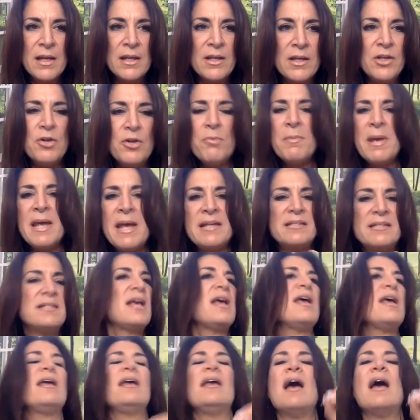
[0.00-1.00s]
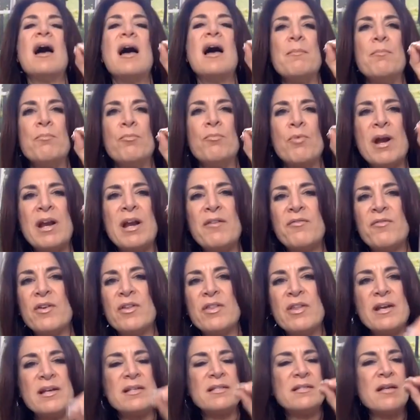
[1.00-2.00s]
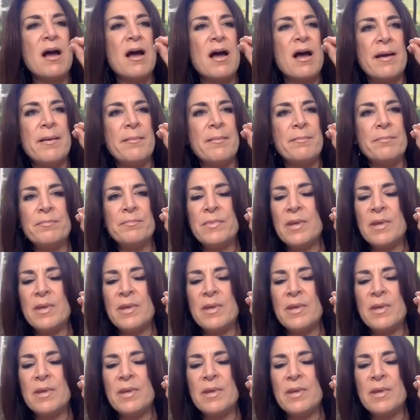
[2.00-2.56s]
you may say, I'm ready for this, I